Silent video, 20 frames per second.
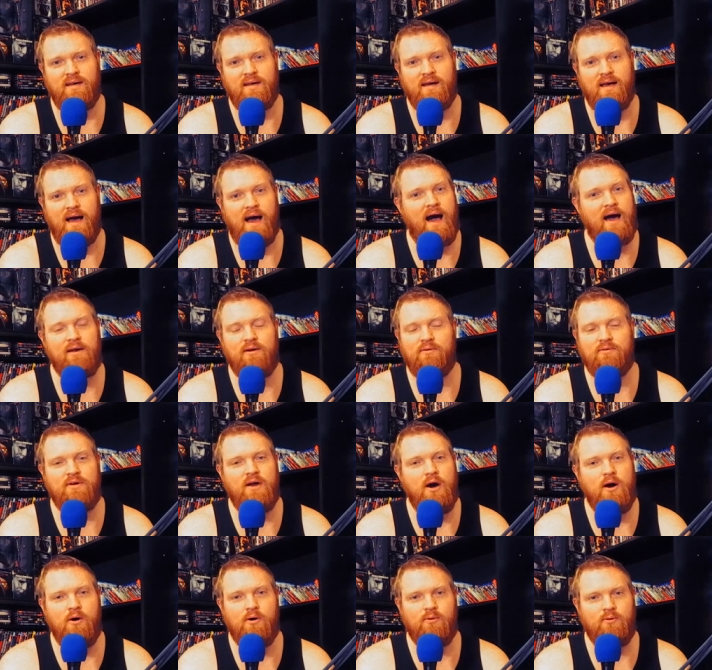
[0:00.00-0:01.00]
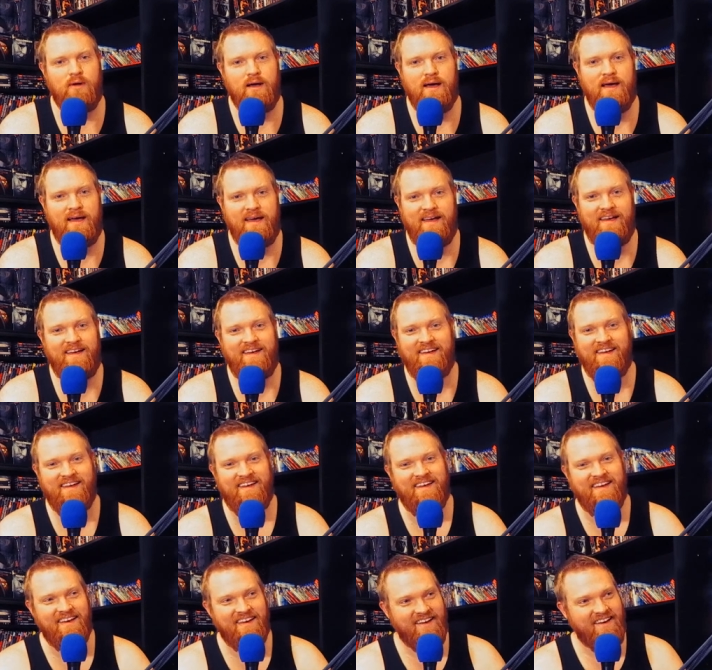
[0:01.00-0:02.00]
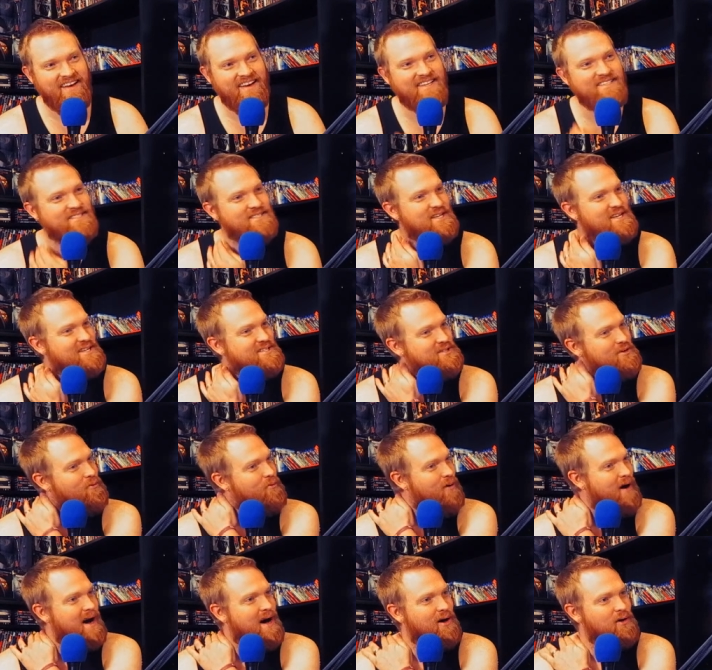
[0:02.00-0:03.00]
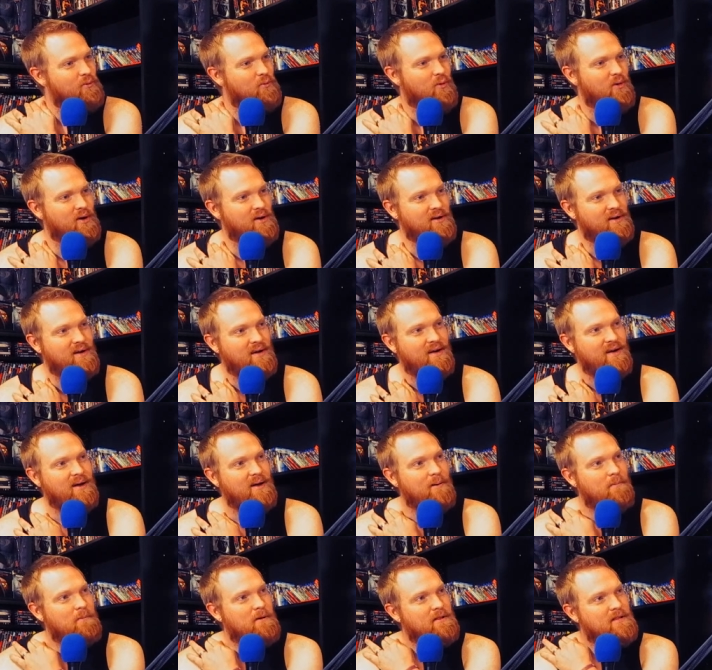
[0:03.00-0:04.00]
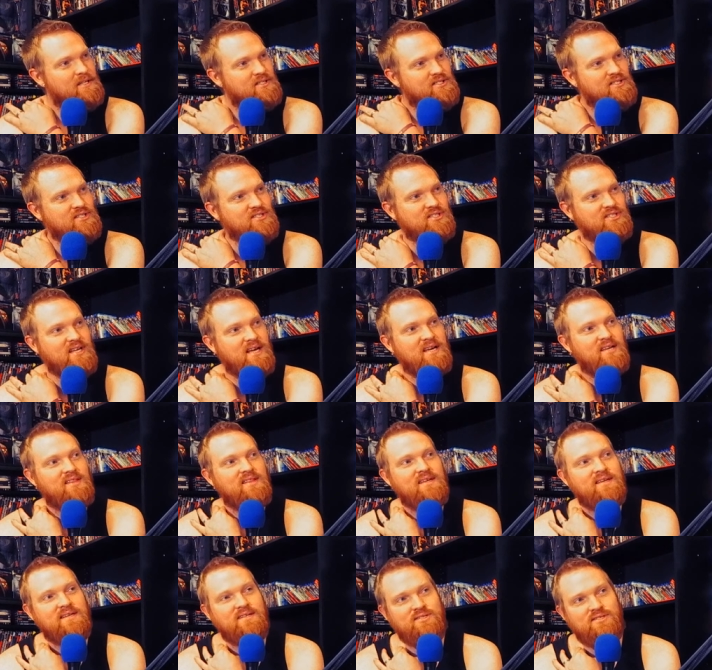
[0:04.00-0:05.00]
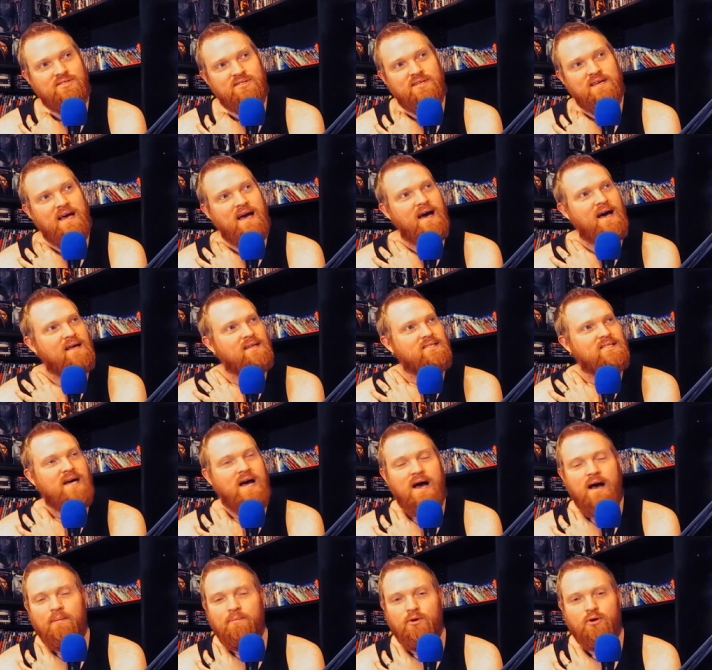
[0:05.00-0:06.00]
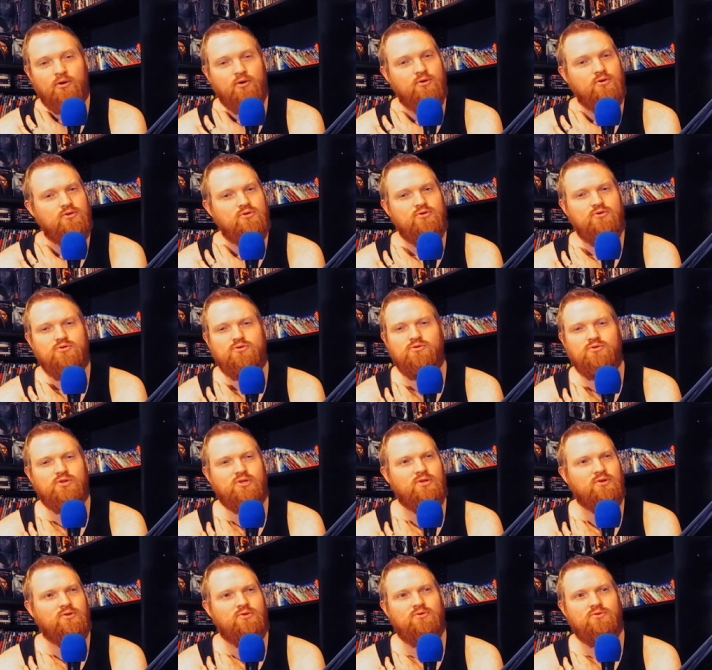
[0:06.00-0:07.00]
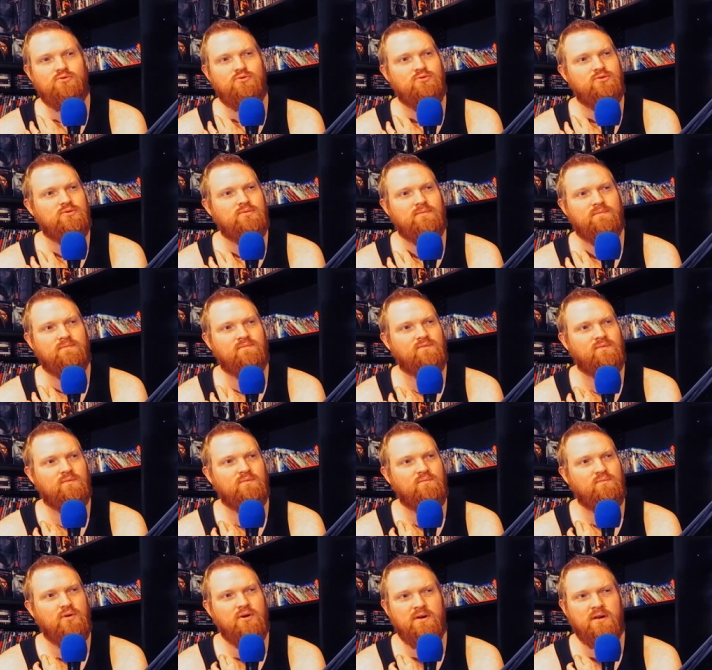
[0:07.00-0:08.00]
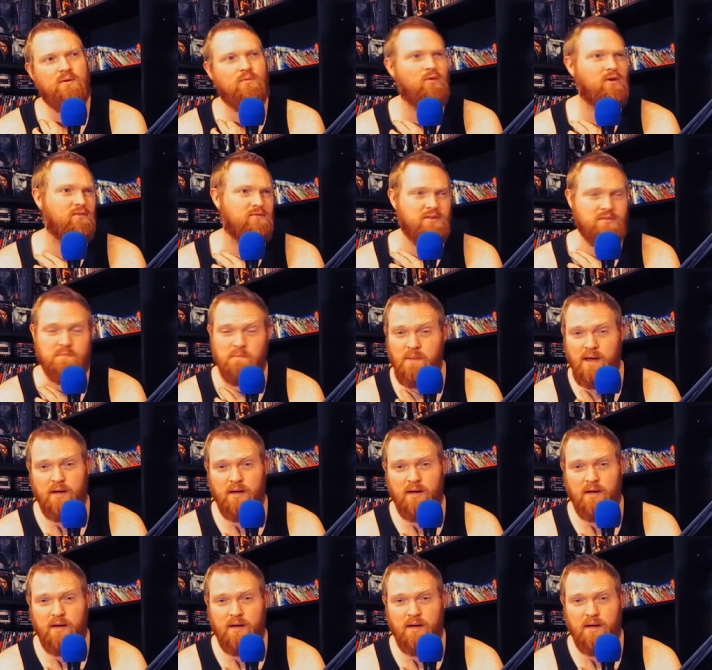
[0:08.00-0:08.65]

I don't know. it's a wild one. But let's just say this. You got Tom Cruise, who's putting in one of his better